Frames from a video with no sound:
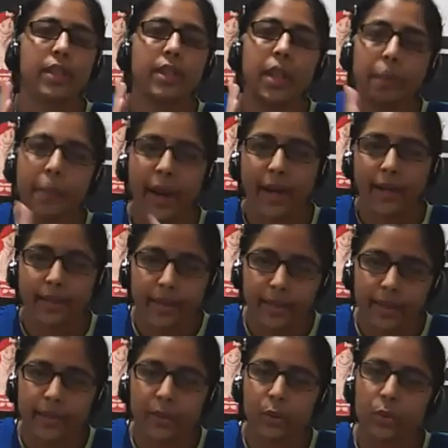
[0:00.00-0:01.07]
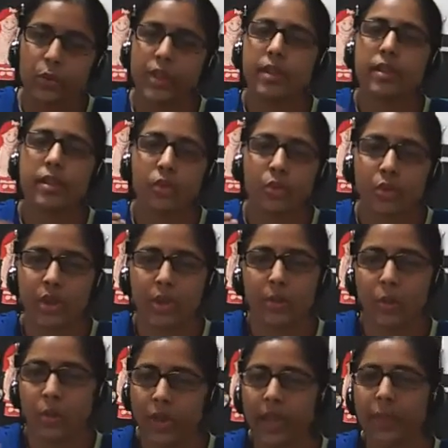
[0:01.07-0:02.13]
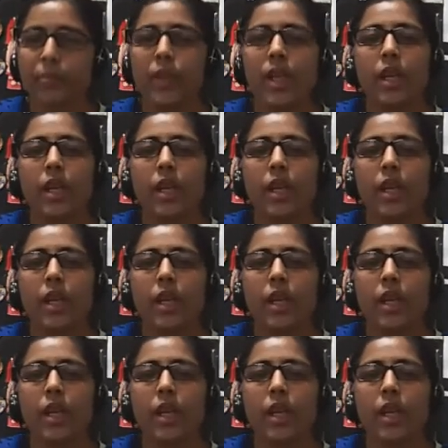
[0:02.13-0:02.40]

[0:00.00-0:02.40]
the matter into the system. Okay.